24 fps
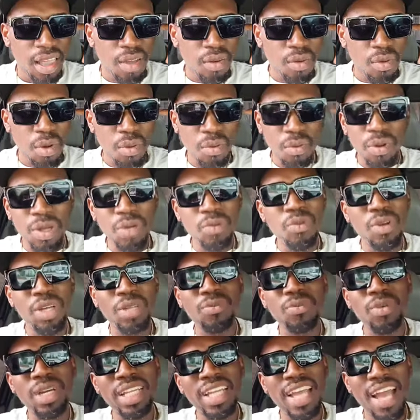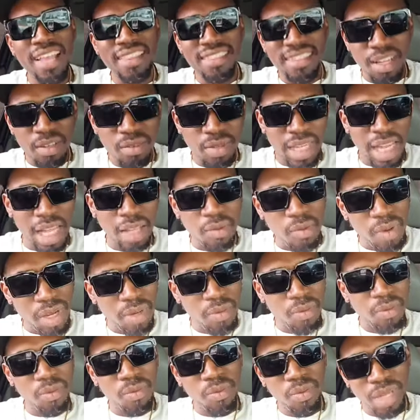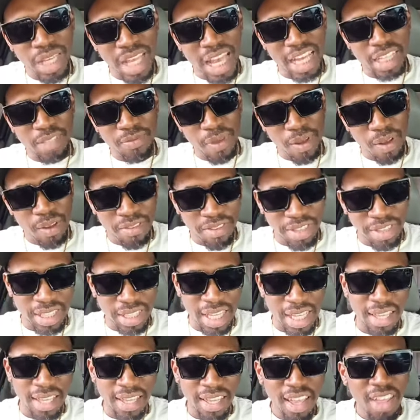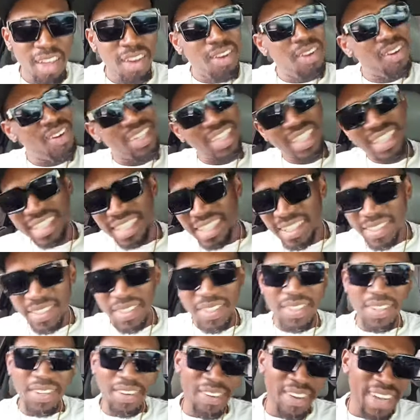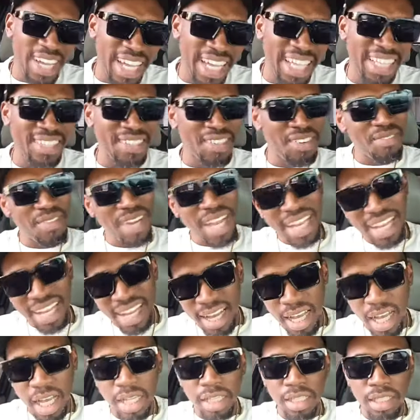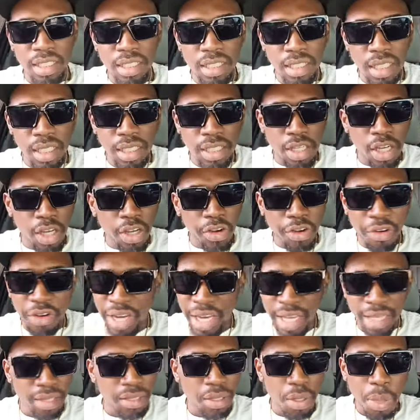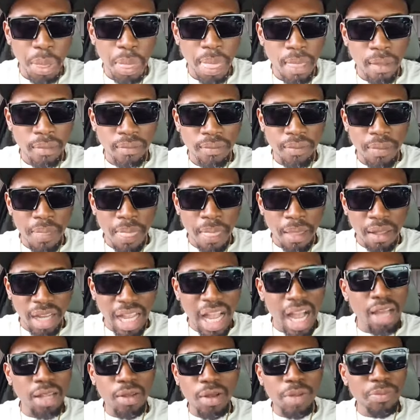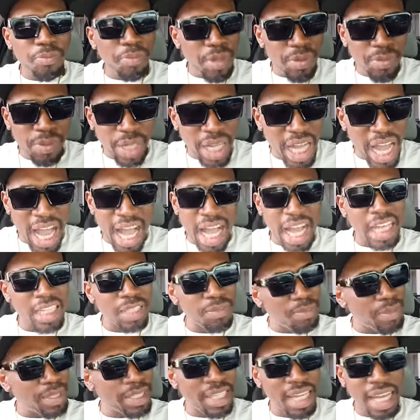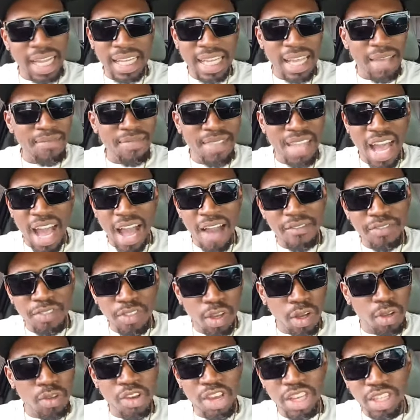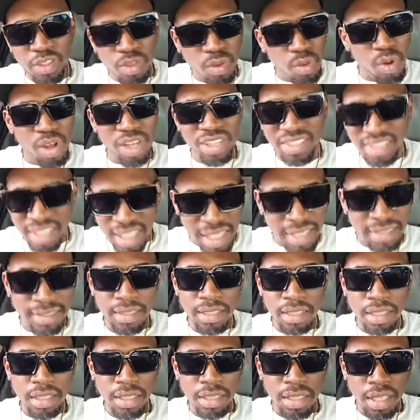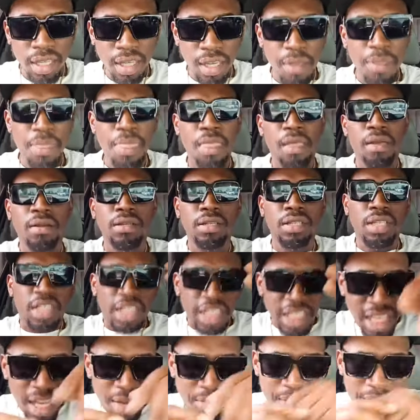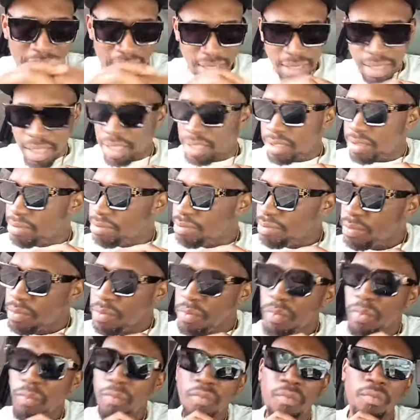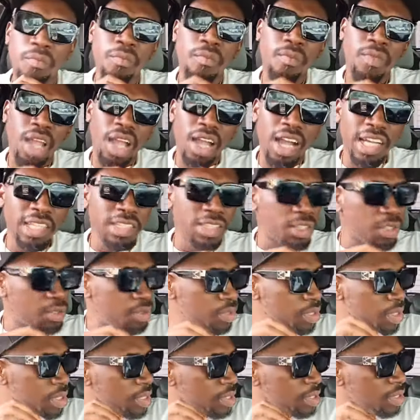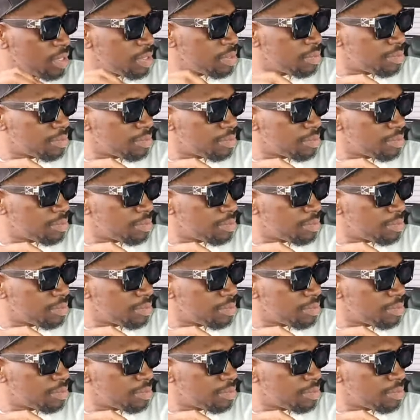we when you are tell me that we we expect if you say, oh this is so great, oh my god, it's not great. Cause when people got hospital them now have no resources. Hear me I say, Andrew Holness,